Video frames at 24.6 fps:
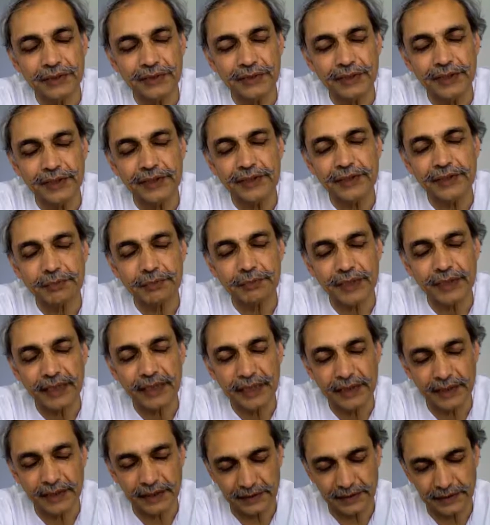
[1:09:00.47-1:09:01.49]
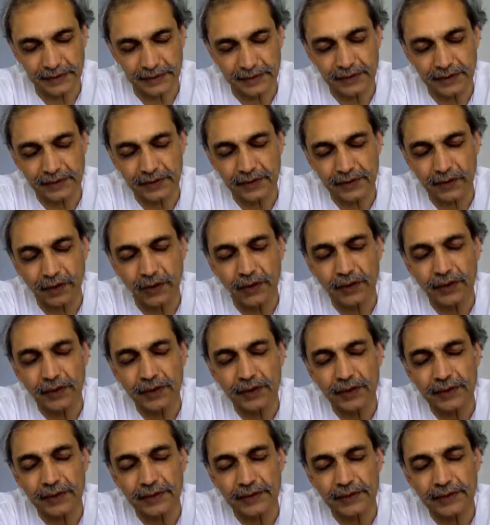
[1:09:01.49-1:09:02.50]
as pain, as
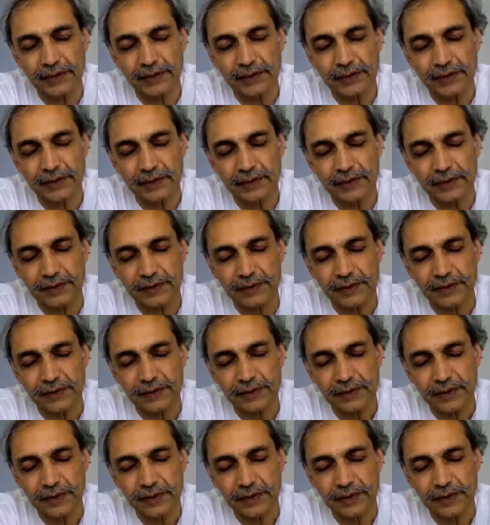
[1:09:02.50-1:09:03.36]
long as its